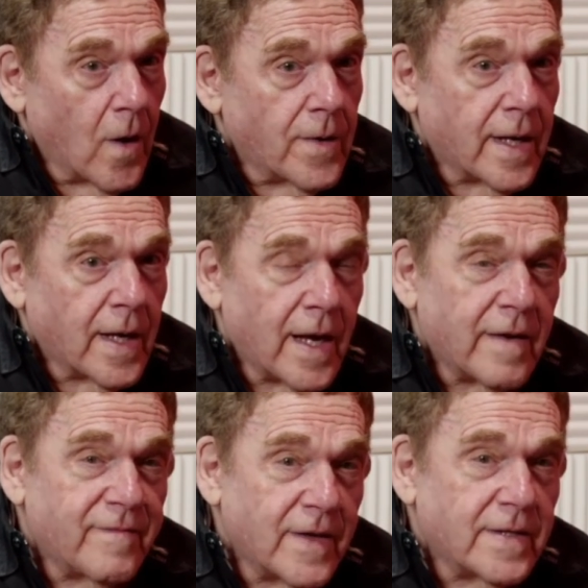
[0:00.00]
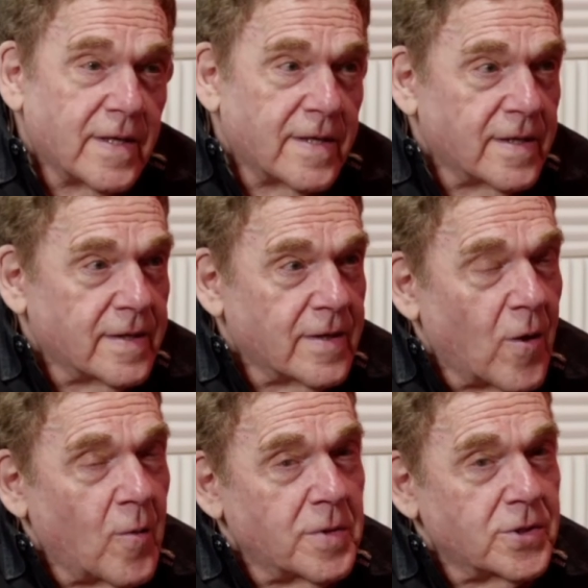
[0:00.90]
Okay, I invented a thing that
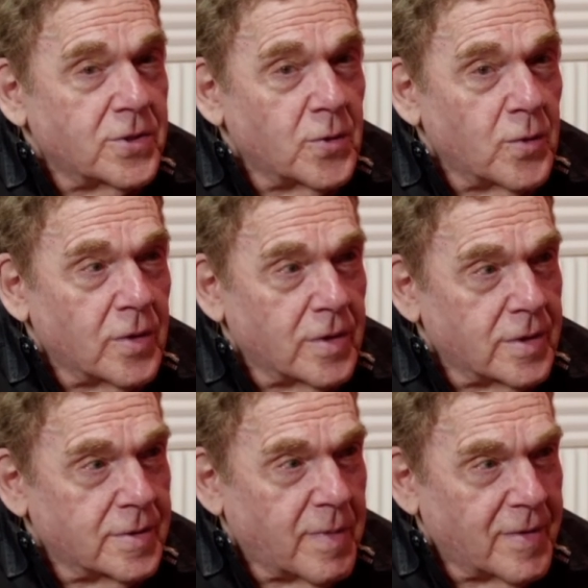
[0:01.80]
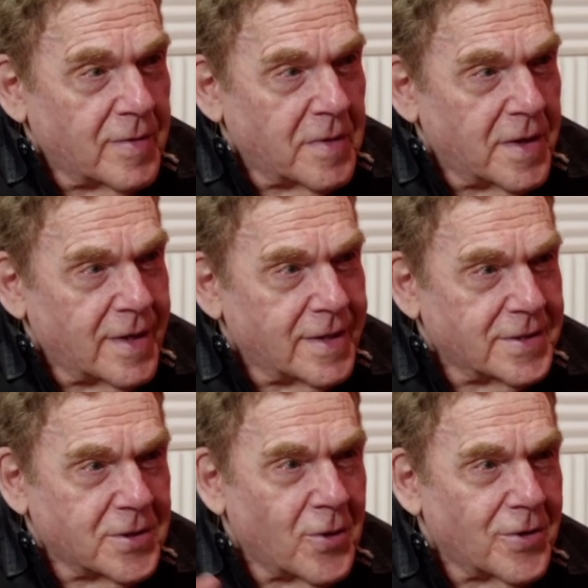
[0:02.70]
opens doors, by the way.
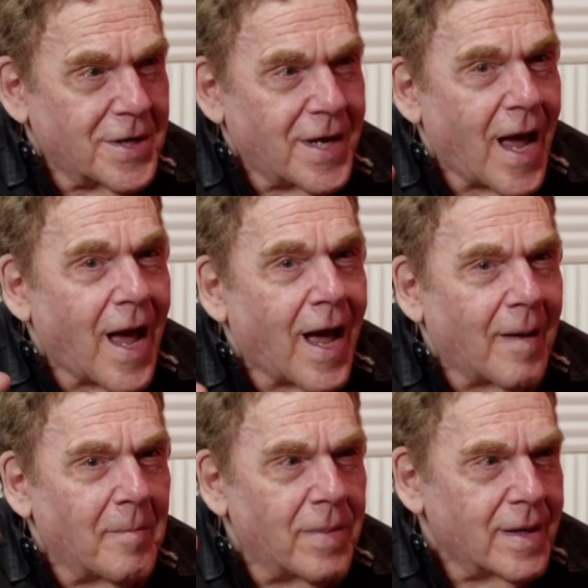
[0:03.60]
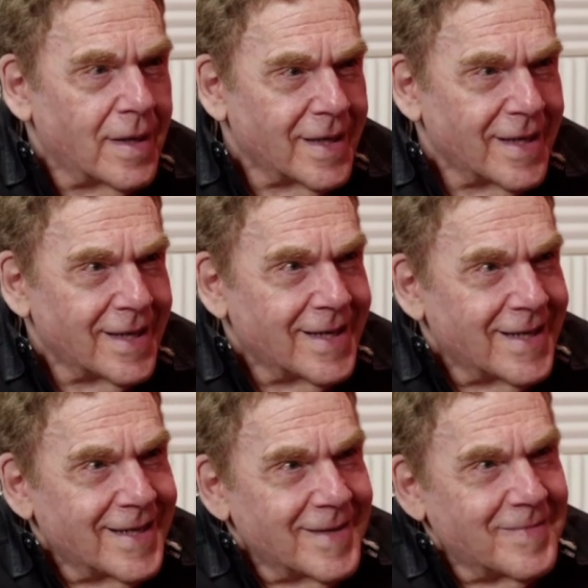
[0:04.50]
It's called a knob.
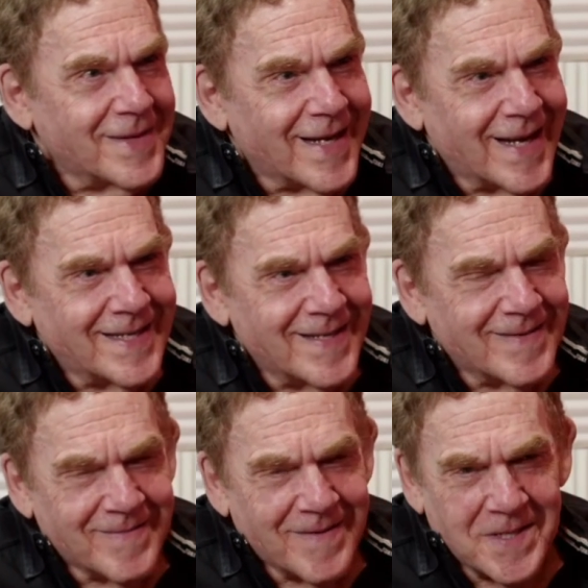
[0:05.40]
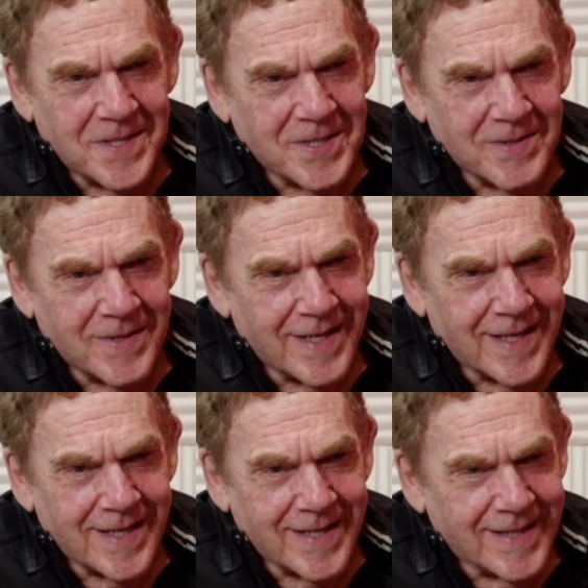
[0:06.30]
But I didn't register it,
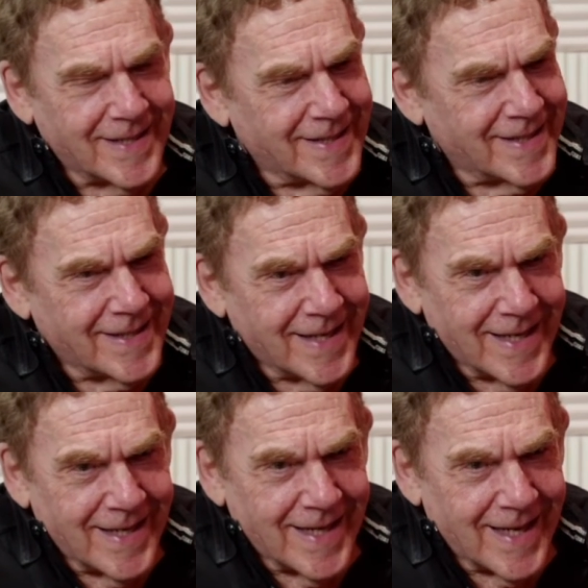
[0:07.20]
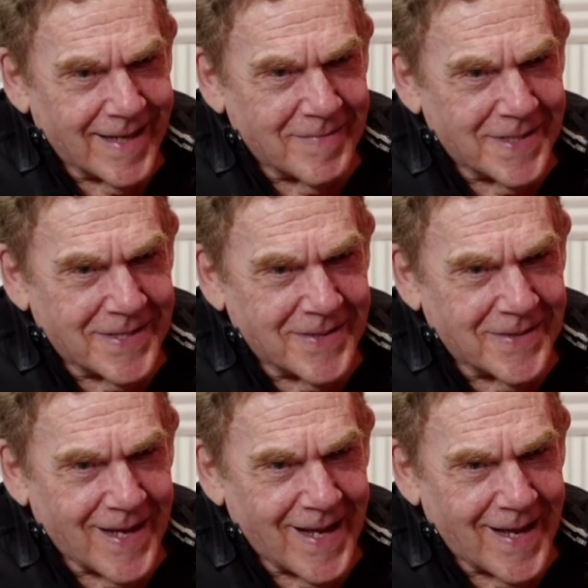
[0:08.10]
and Mr.
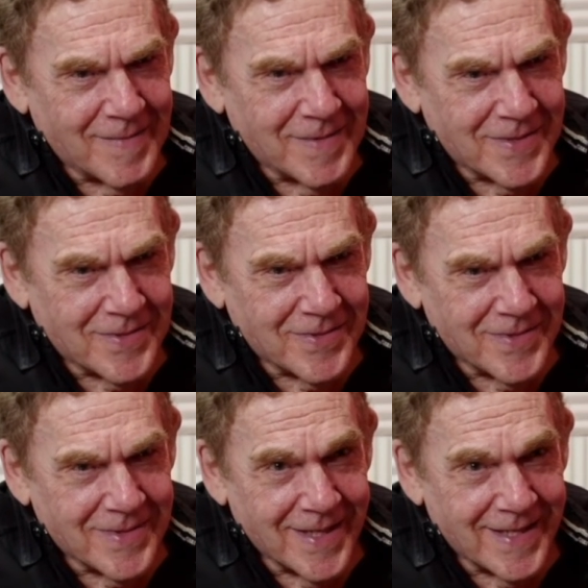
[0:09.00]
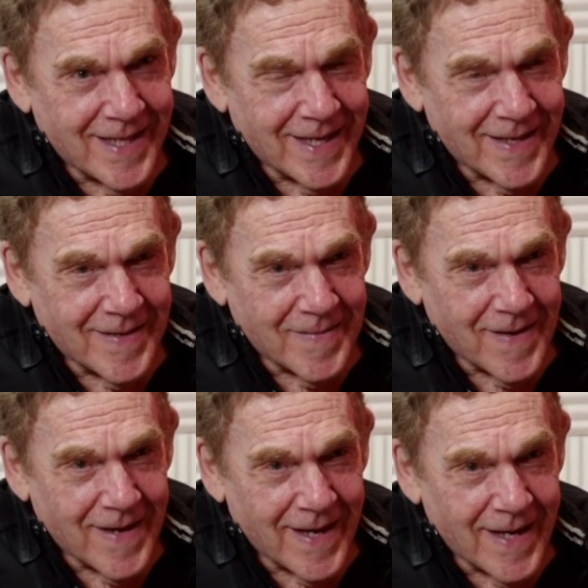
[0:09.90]
Knob is really taking it
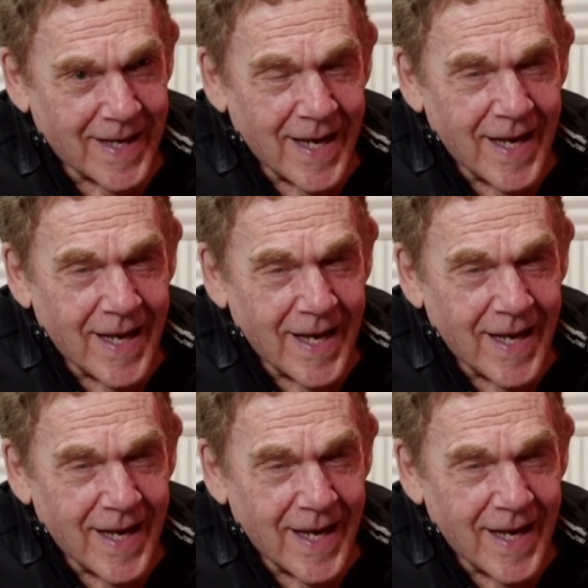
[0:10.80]
away.